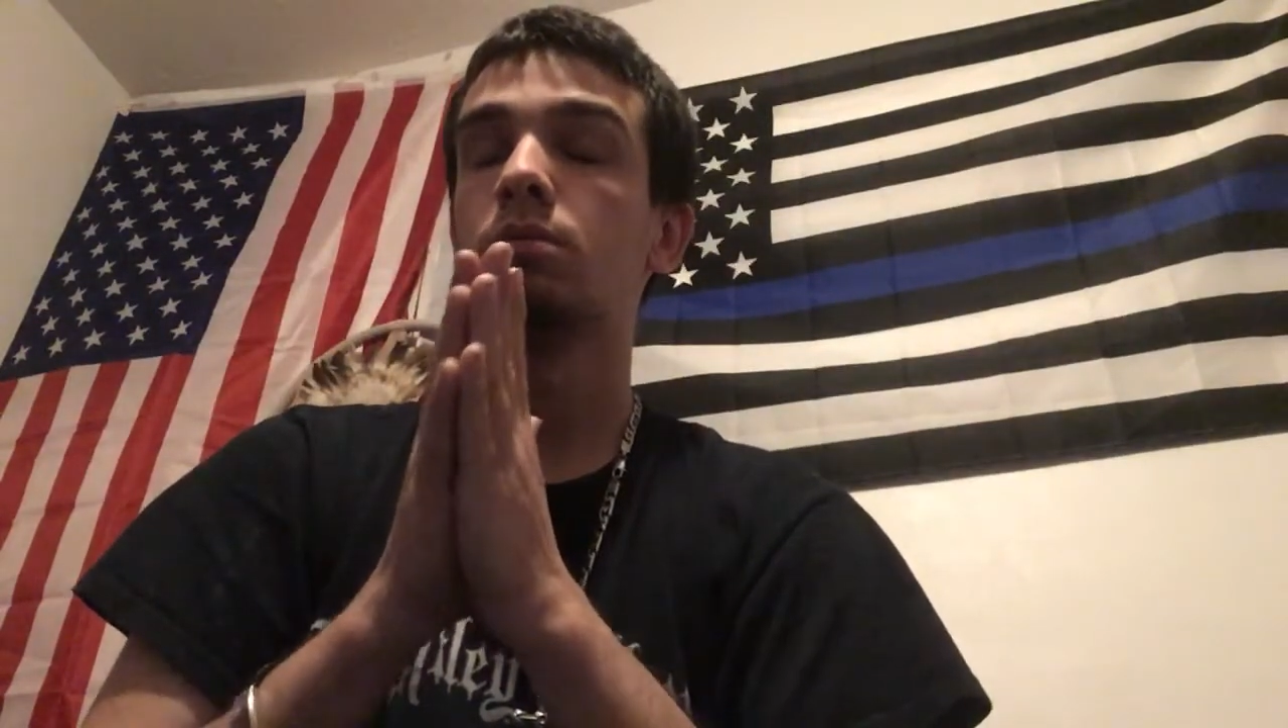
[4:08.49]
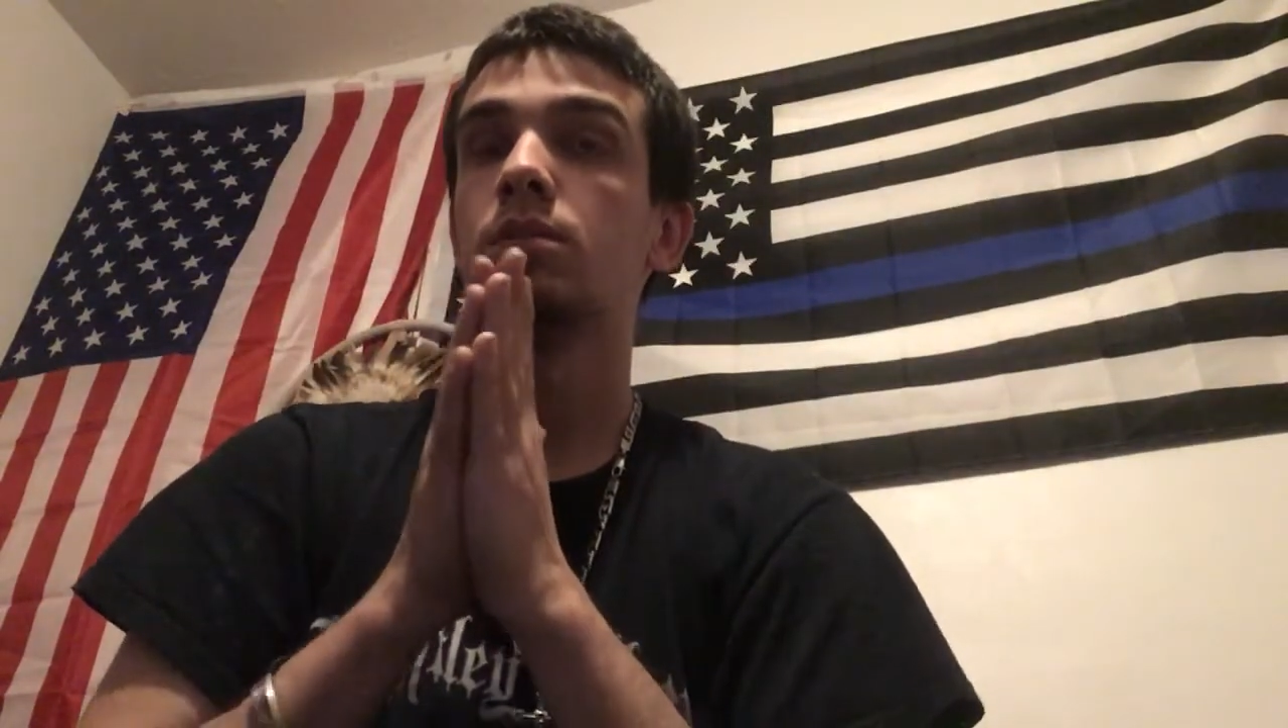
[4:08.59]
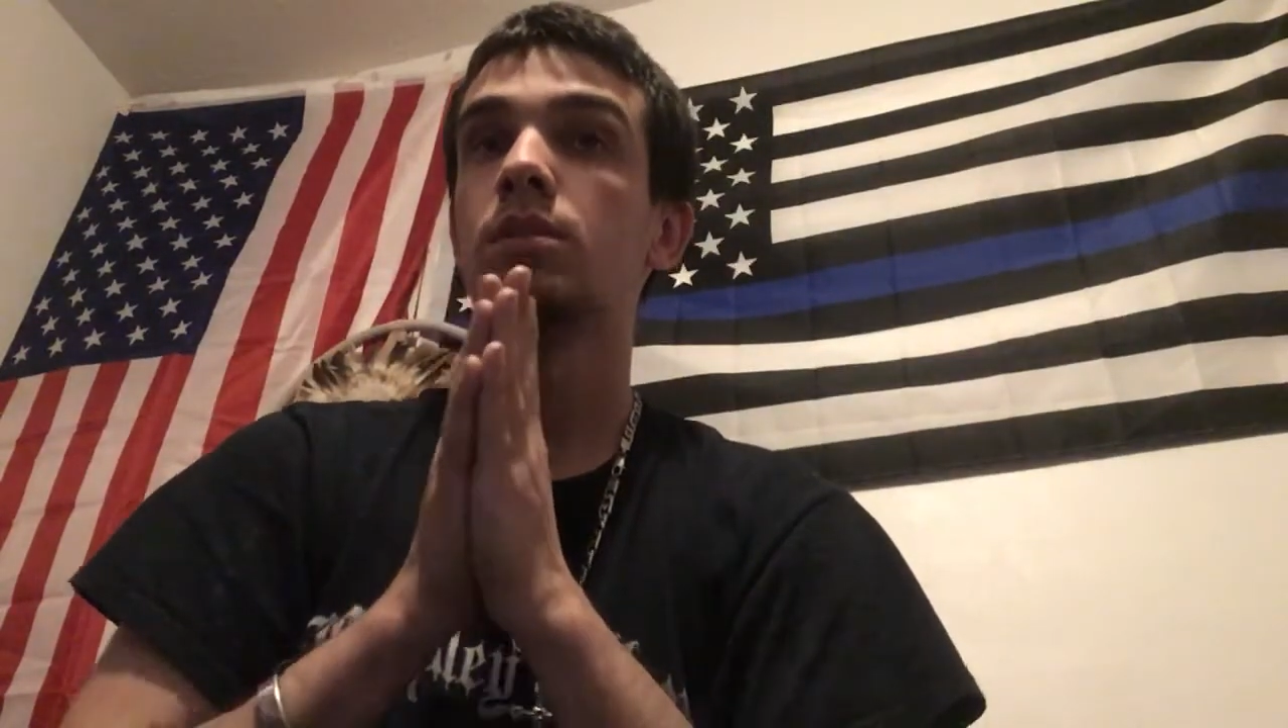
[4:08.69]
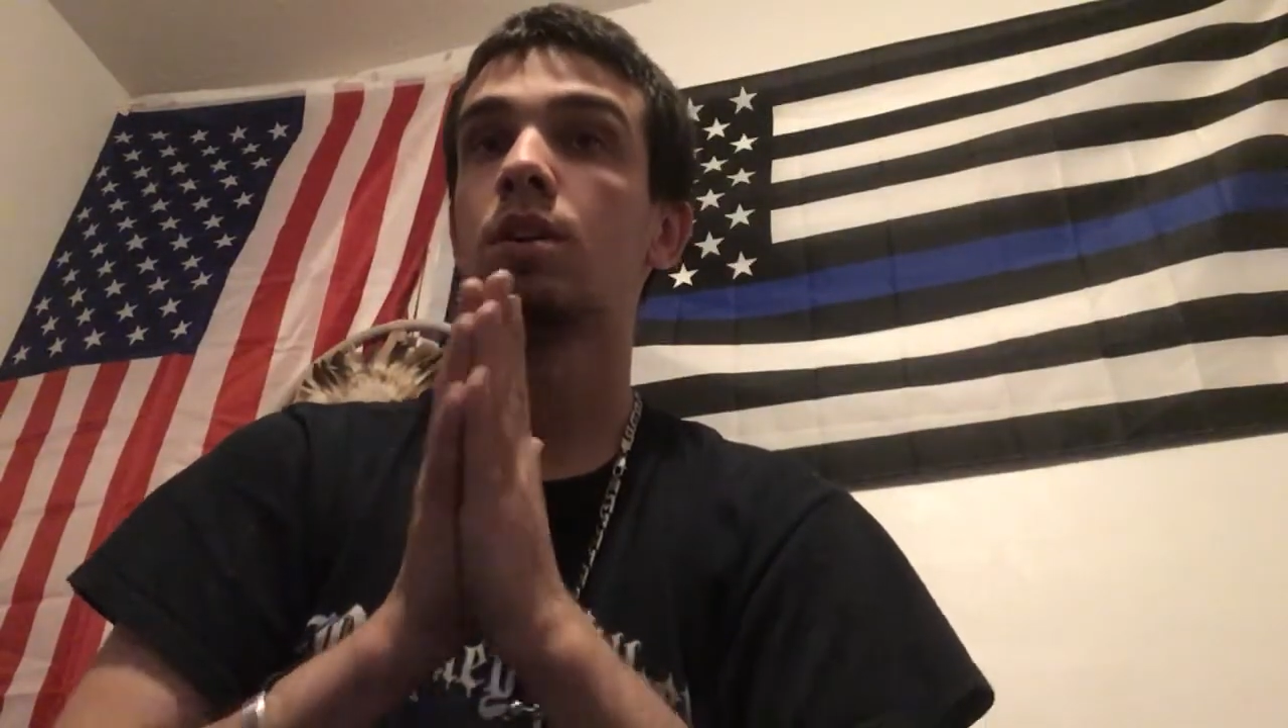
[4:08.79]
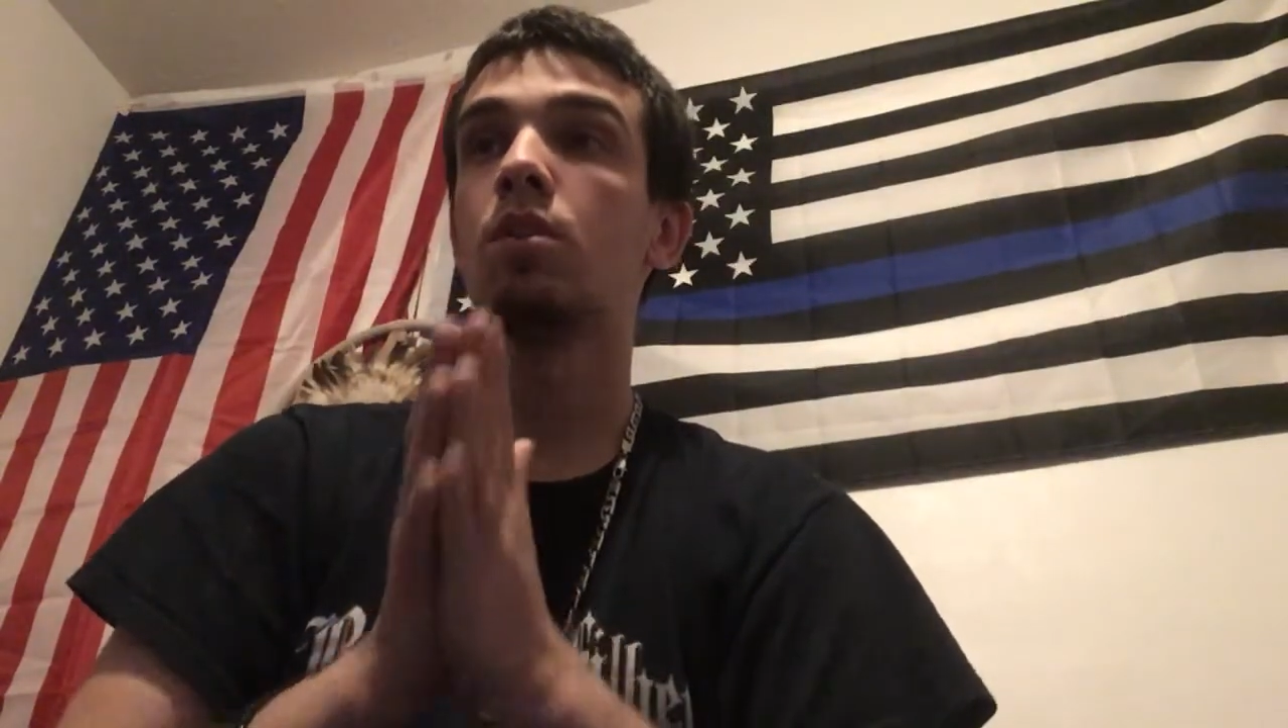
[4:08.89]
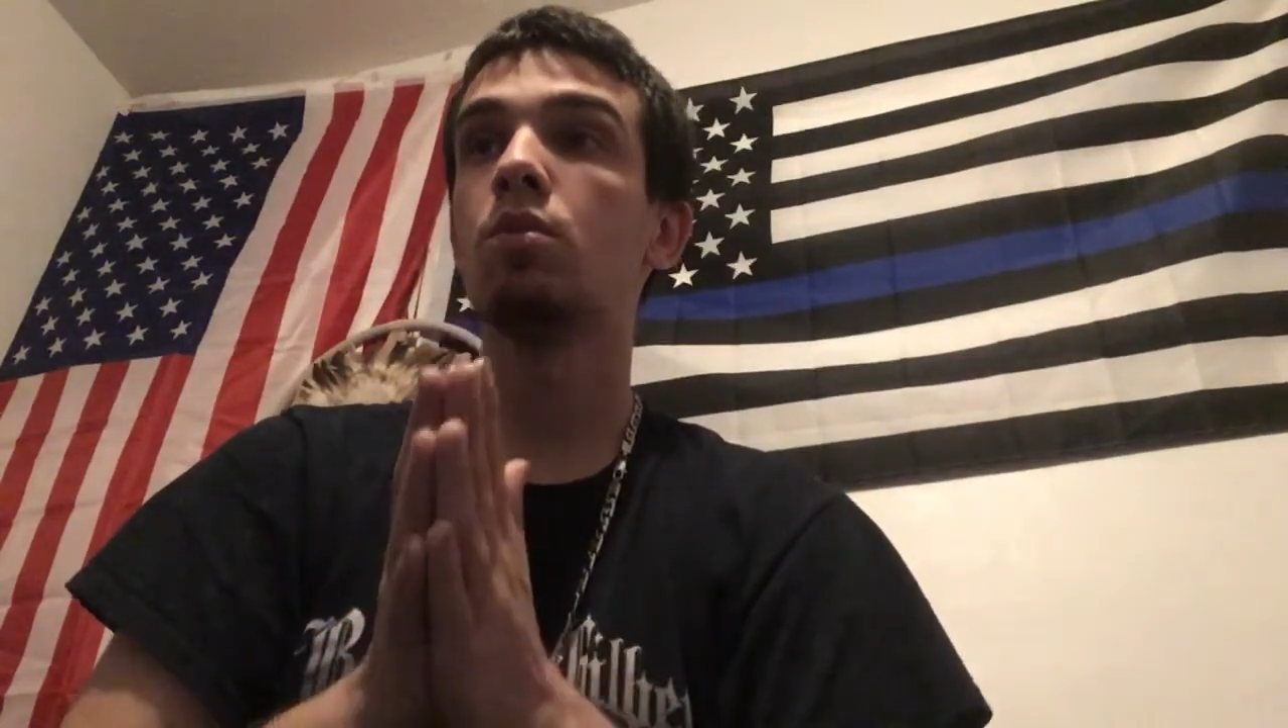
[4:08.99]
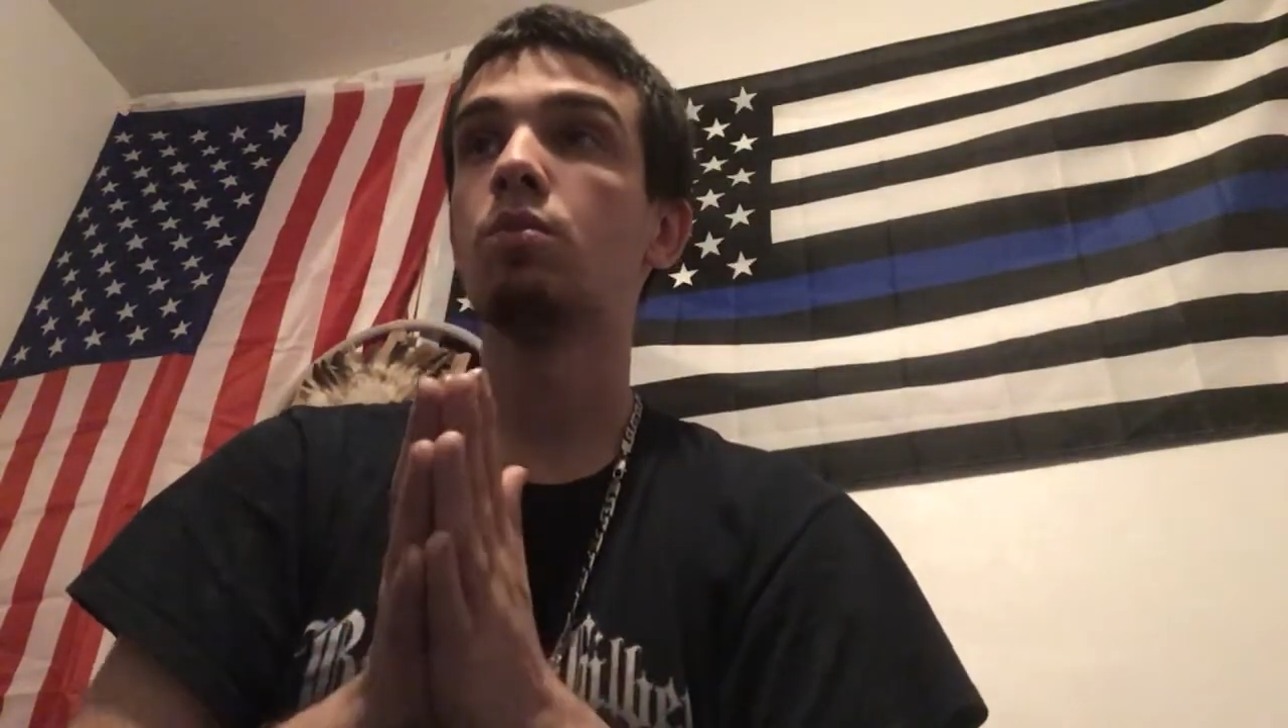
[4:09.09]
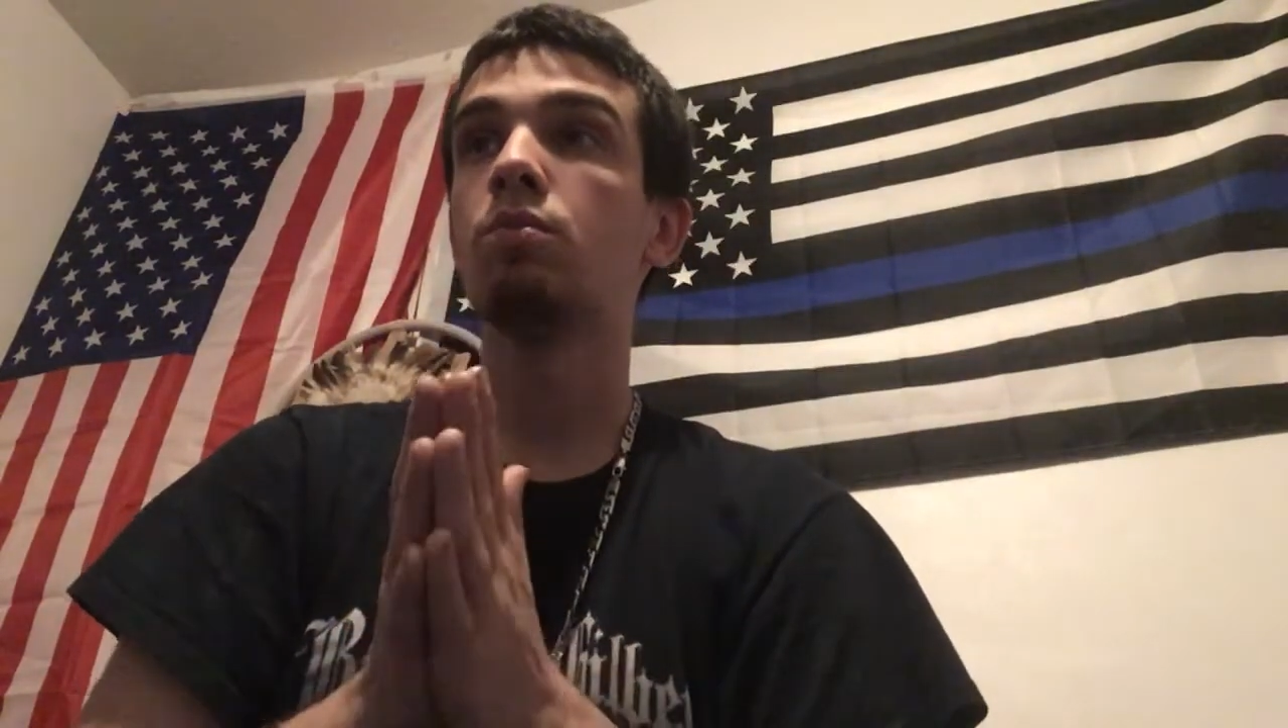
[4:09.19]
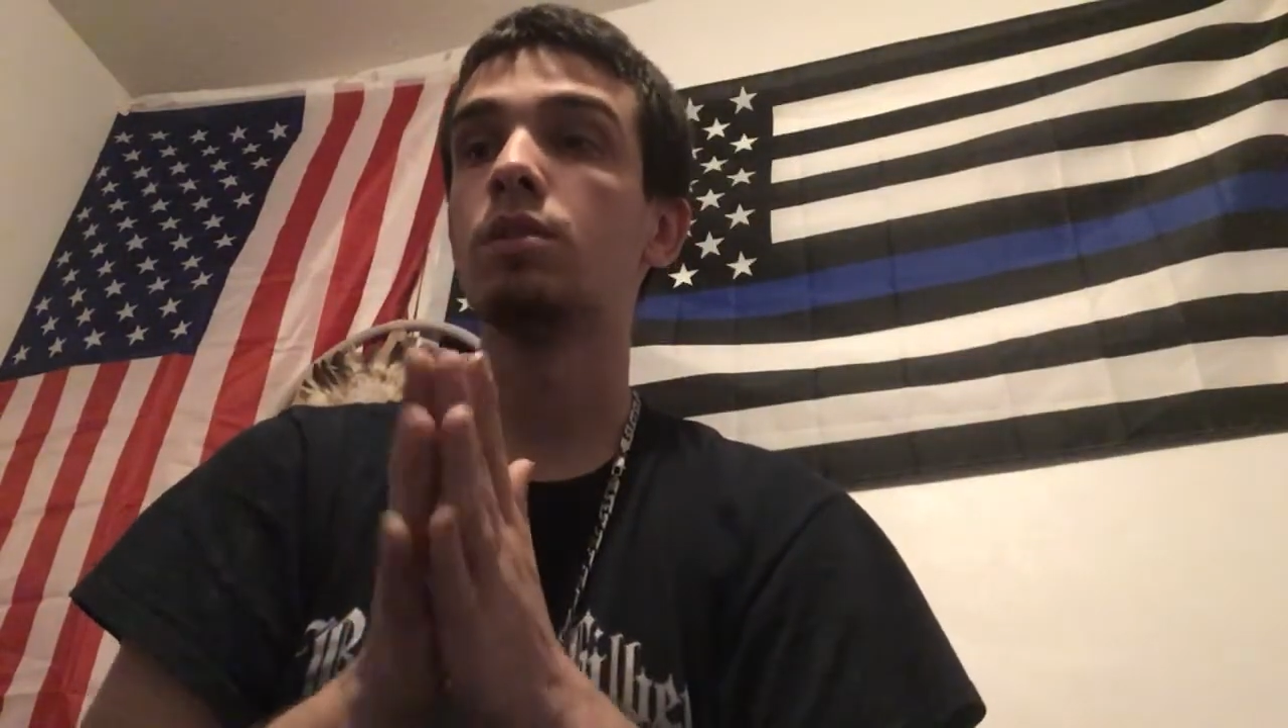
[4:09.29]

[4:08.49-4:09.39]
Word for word: so